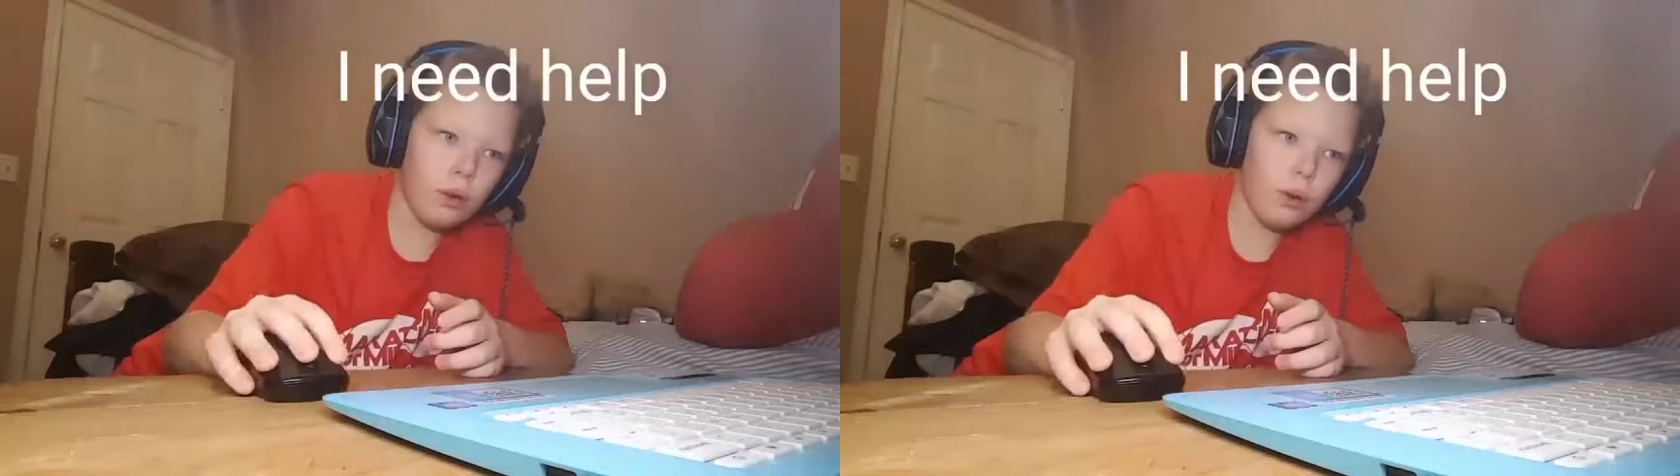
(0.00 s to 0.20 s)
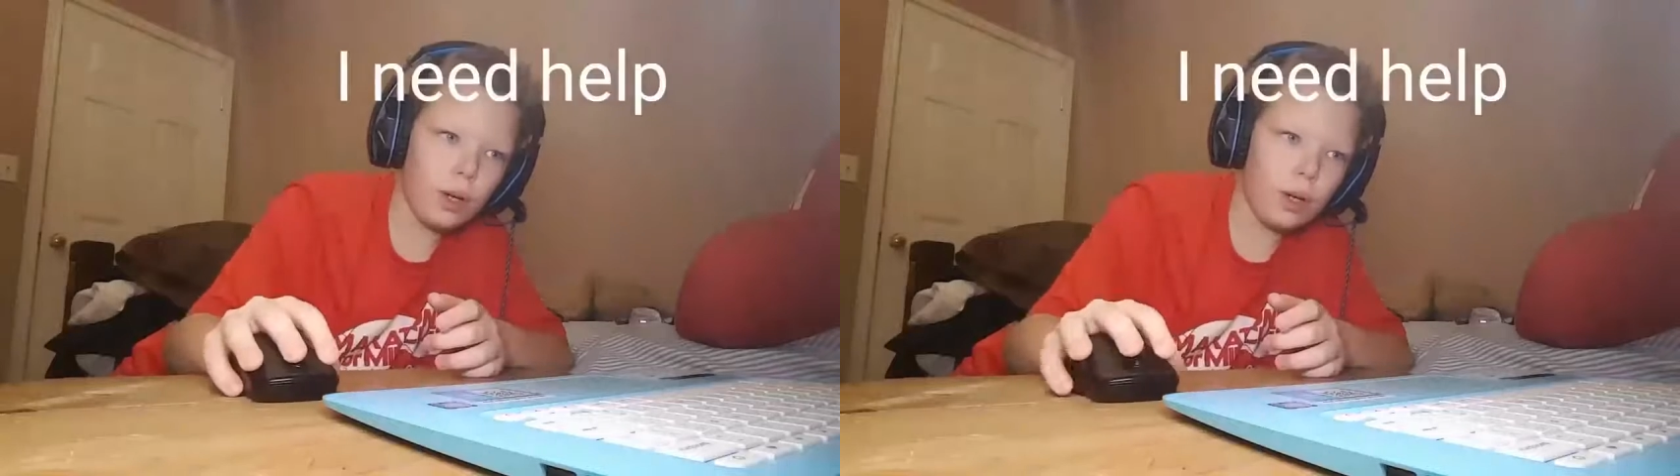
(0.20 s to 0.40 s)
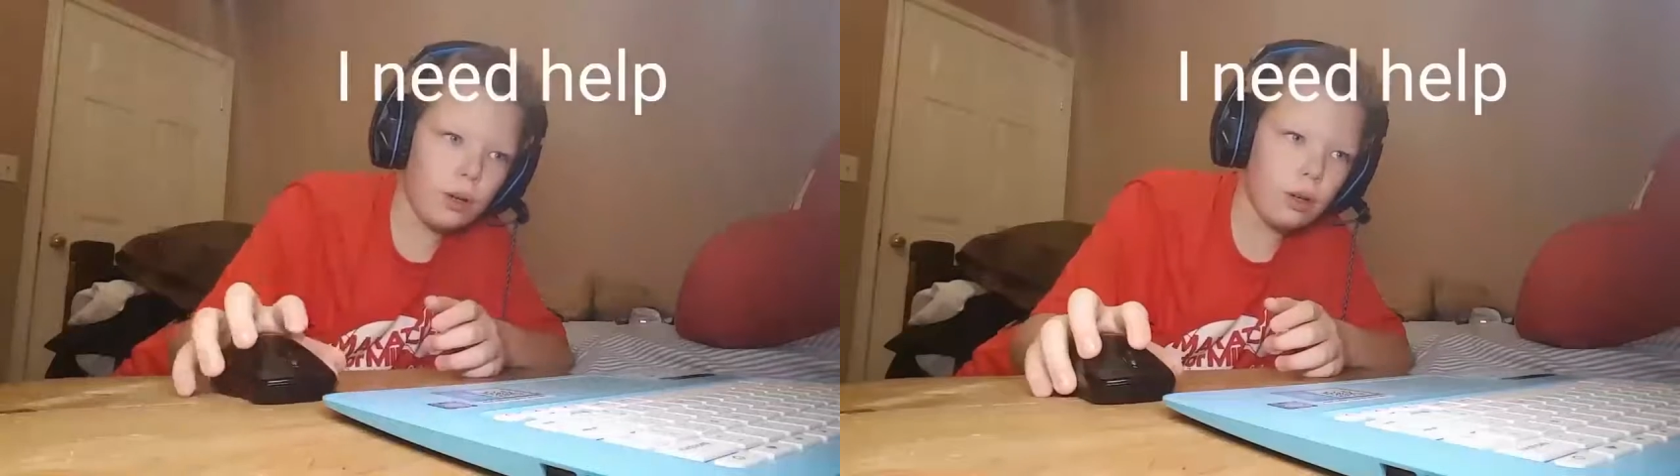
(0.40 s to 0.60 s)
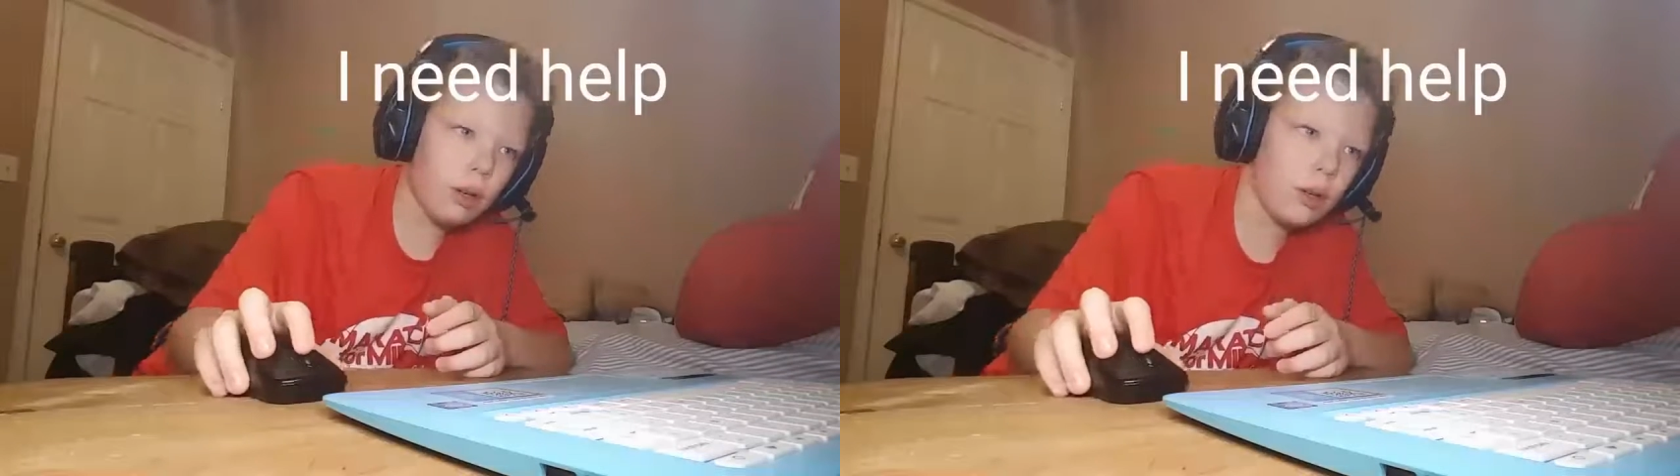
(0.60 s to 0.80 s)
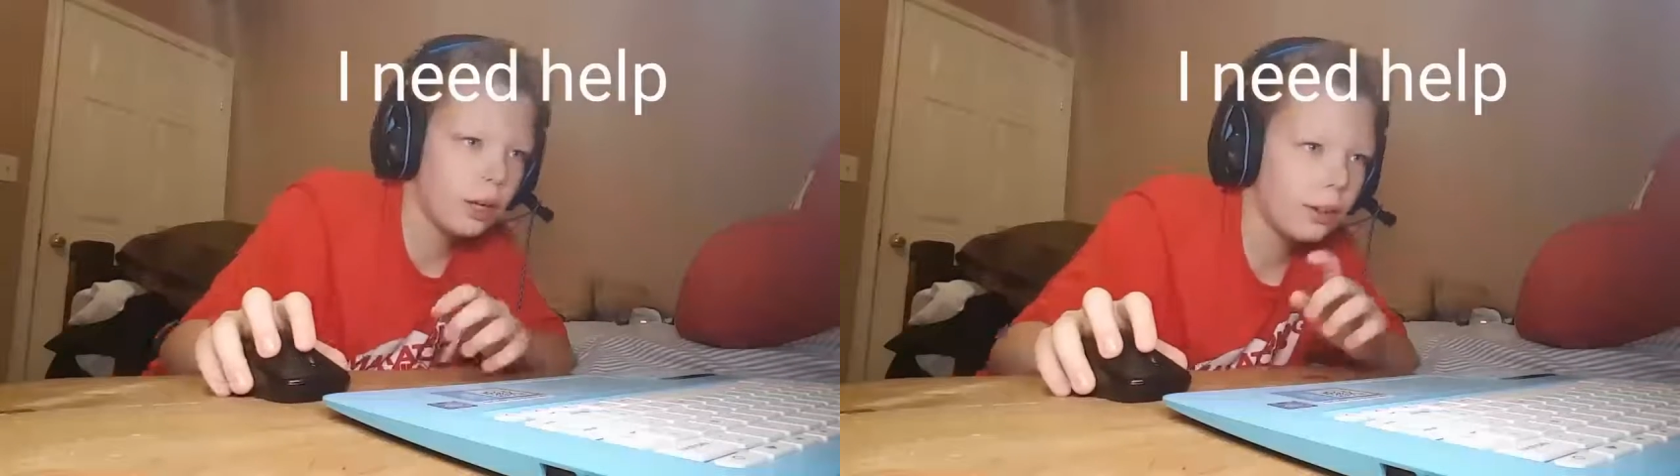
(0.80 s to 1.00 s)
For real?
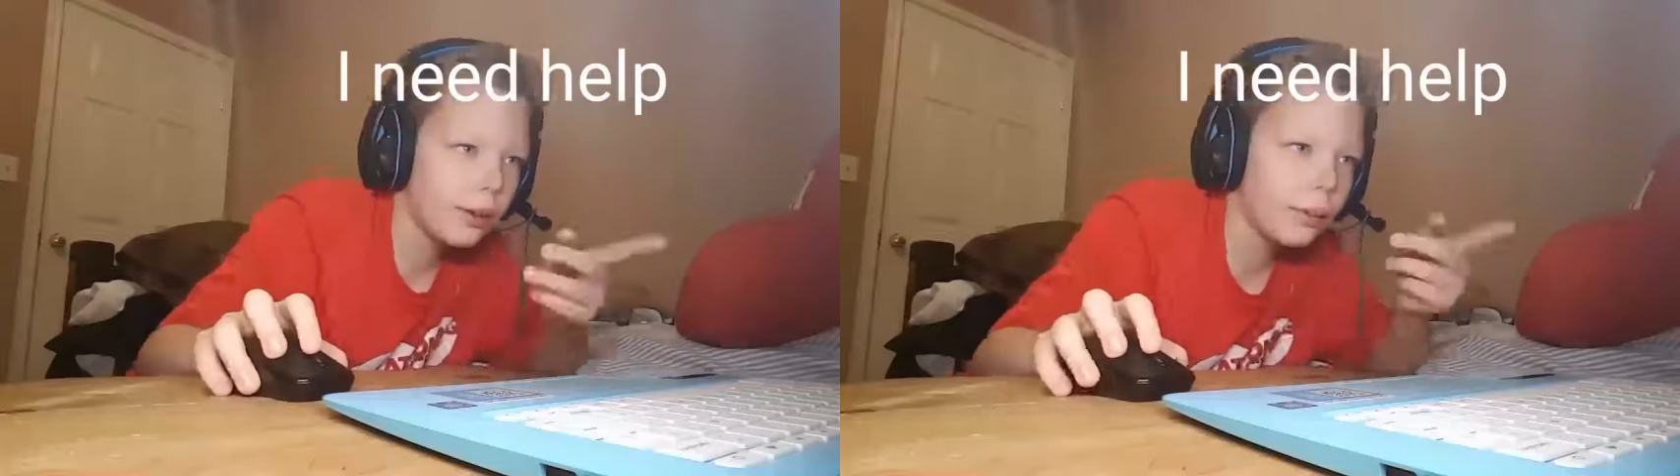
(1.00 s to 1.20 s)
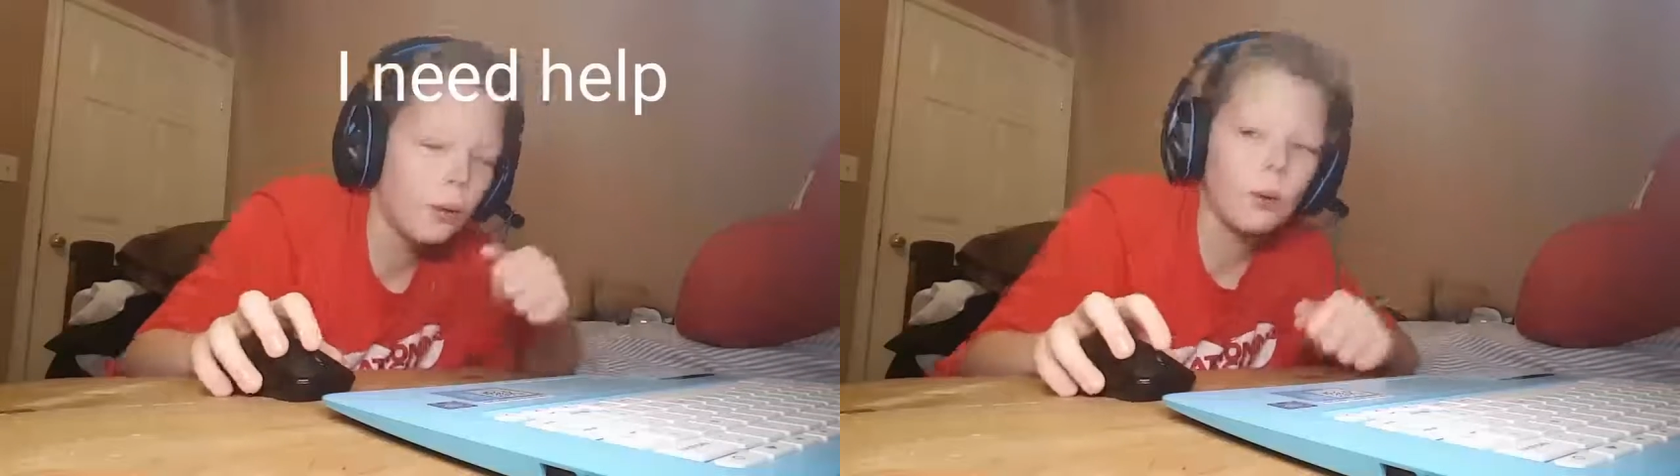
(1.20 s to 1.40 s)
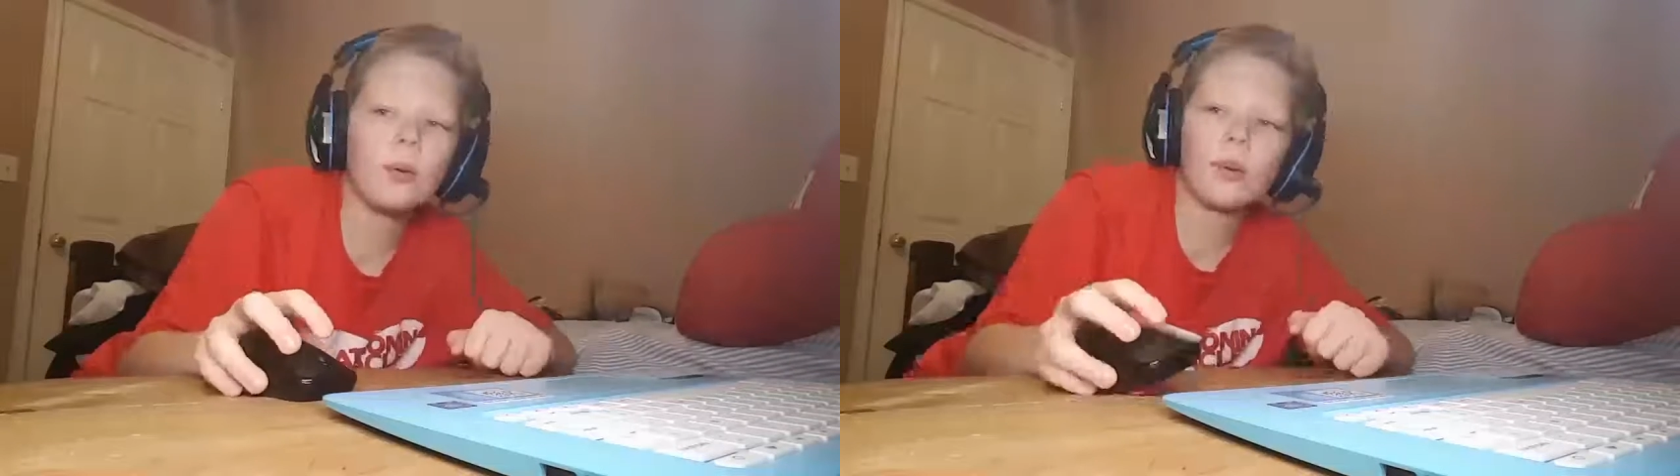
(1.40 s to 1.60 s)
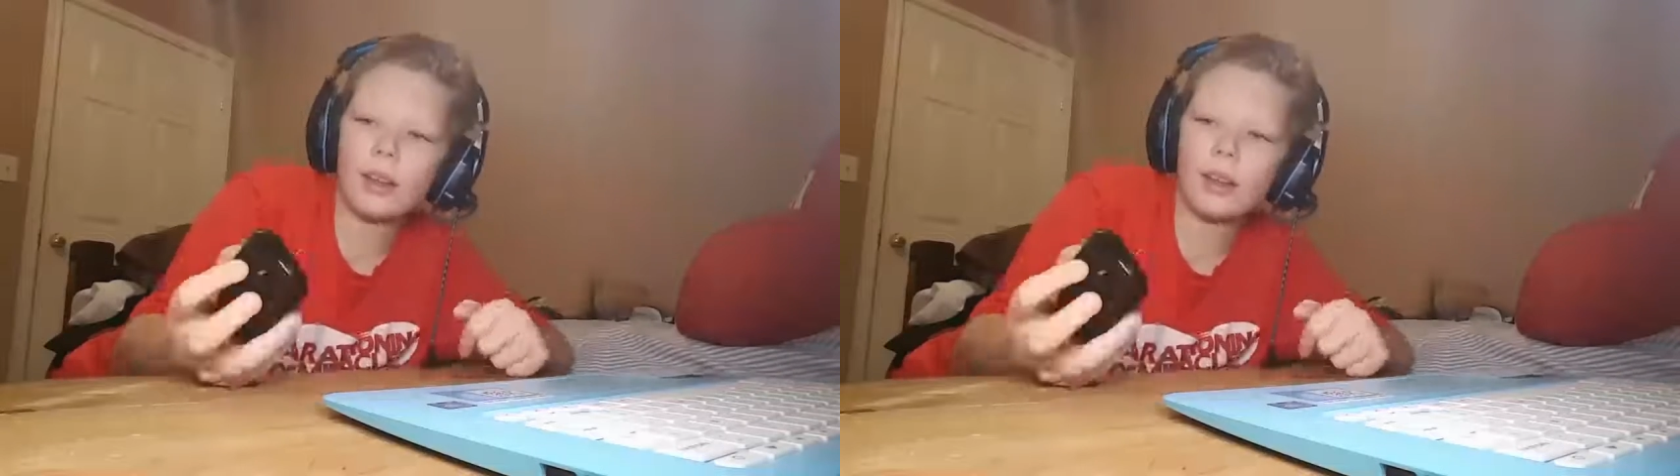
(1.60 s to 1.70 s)
Okay, there we go.